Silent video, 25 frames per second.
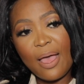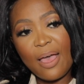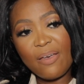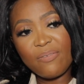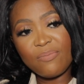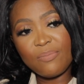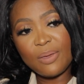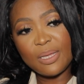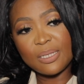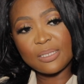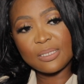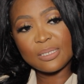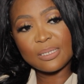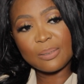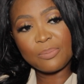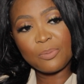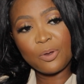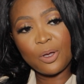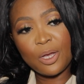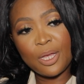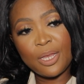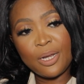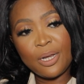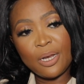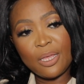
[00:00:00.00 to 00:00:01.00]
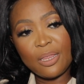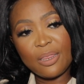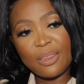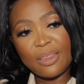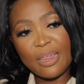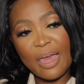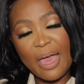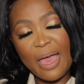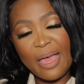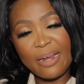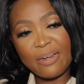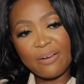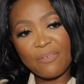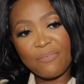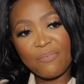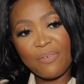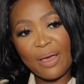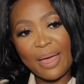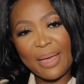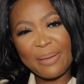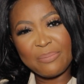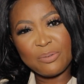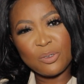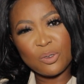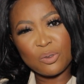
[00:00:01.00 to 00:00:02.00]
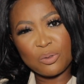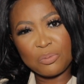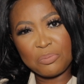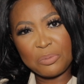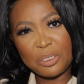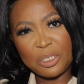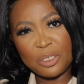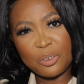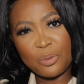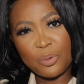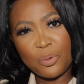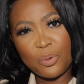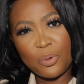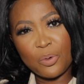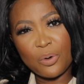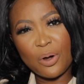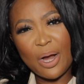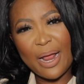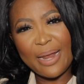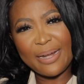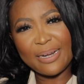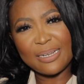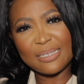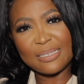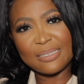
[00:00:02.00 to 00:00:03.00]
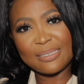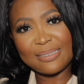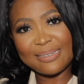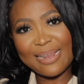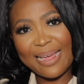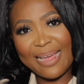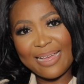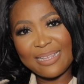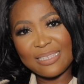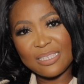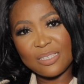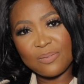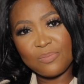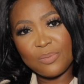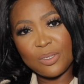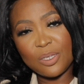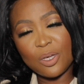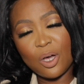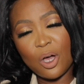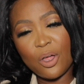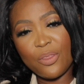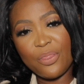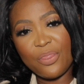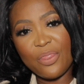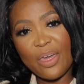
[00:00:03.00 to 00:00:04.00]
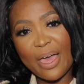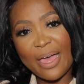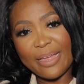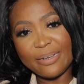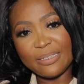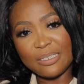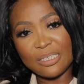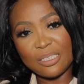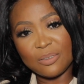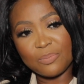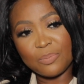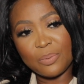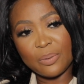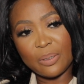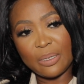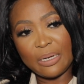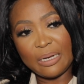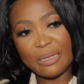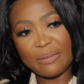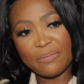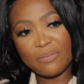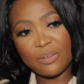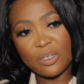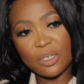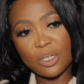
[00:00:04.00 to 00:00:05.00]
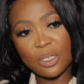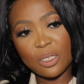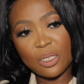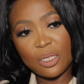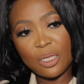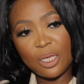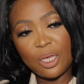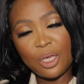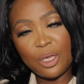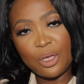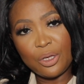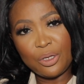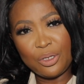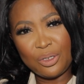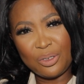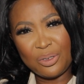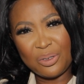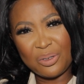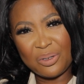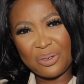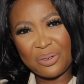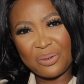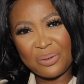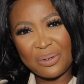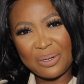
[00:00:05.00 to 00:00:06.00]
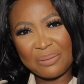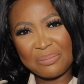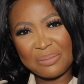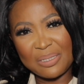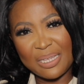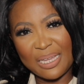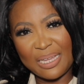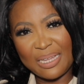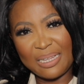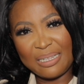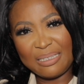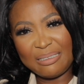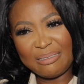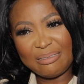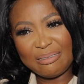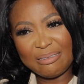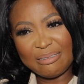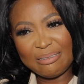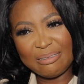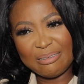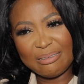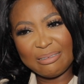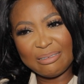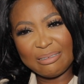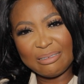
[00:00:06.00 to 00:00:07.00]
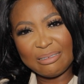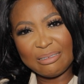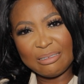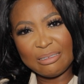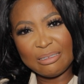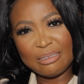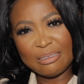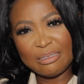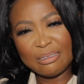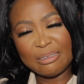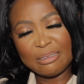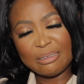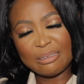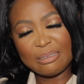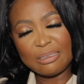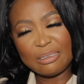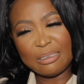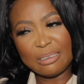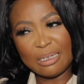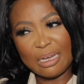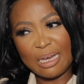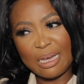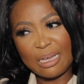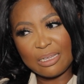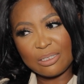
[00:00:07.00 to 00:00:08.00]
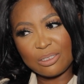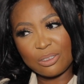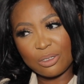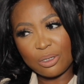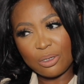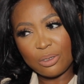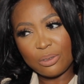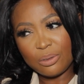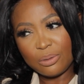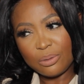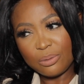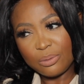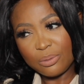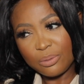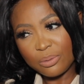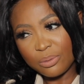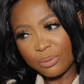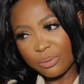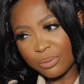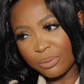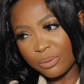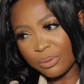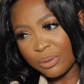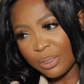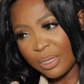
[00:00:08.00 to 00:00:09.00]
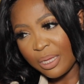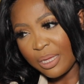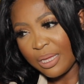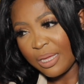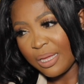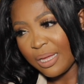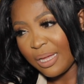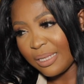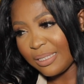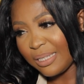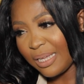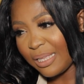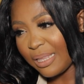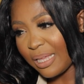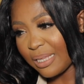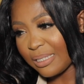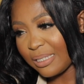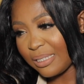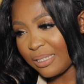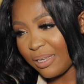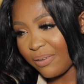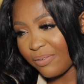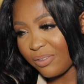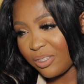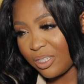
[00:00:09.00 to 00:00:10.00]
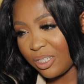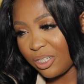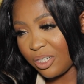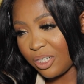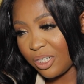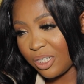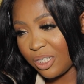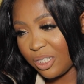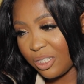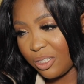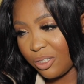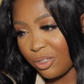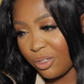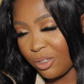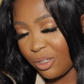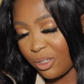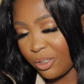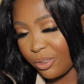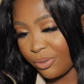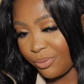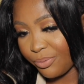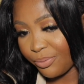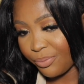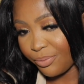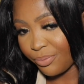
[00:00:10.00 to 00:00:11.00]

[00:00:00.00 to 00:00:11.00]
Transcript: met someone that vibes with me or understands me on that deeper level. You know what I'm saying? Yeah, so I take that stuff seriously, y'all.